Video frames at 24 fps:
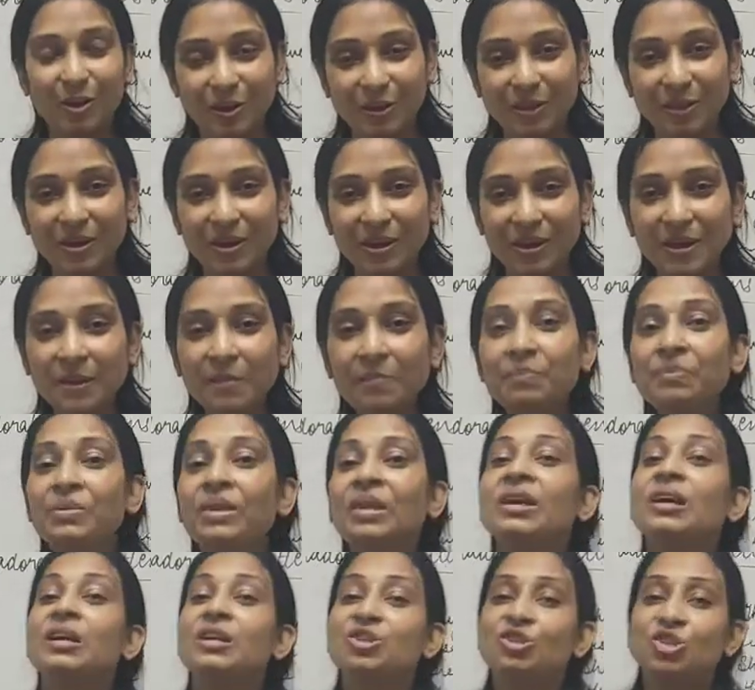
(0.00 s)
Okay,
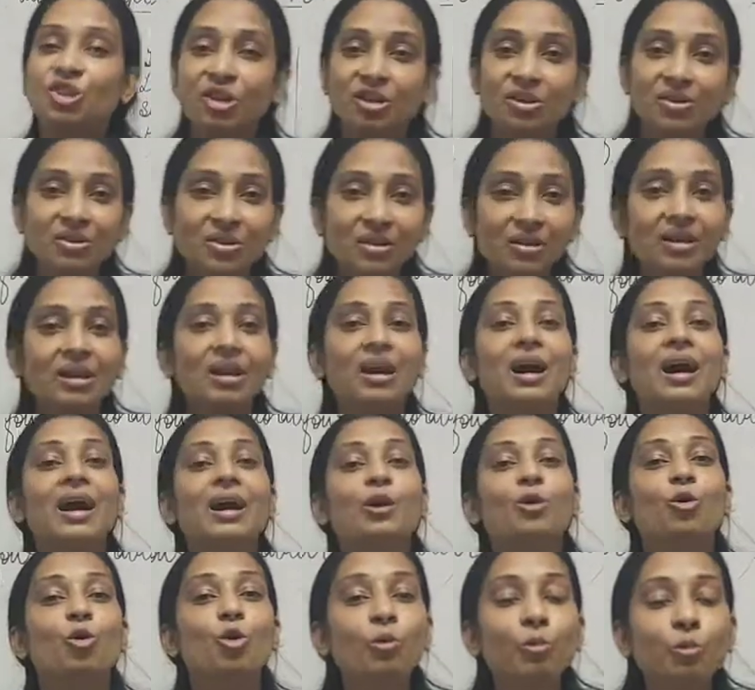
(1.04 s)
children, I
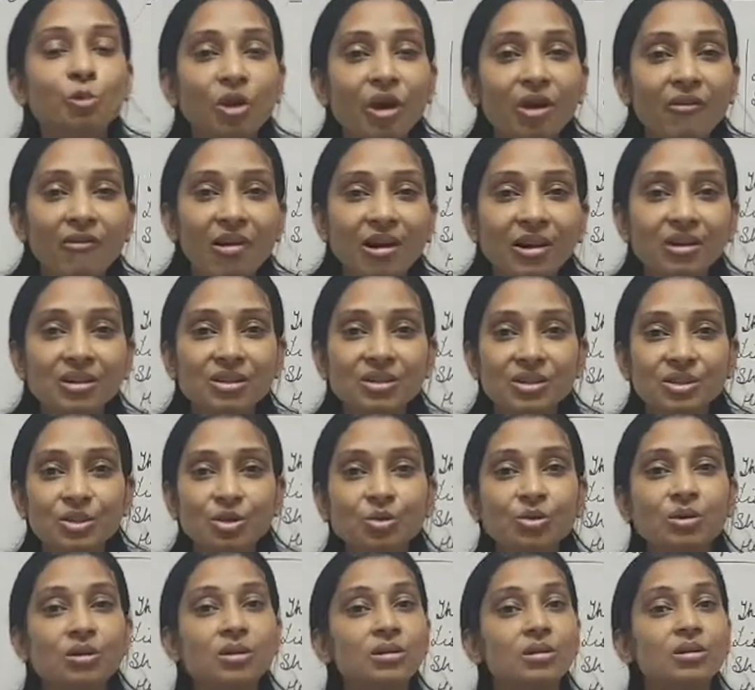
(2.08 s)
hope you have
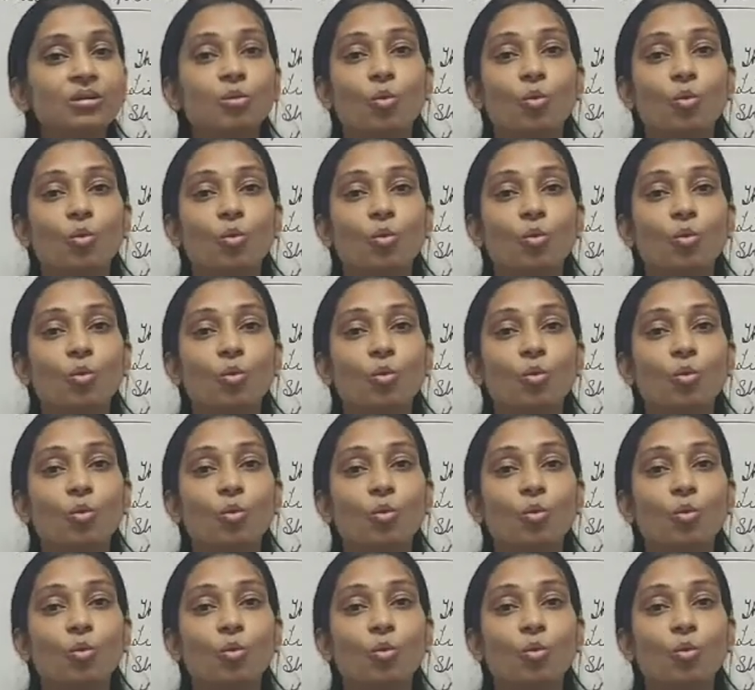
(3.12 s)
understood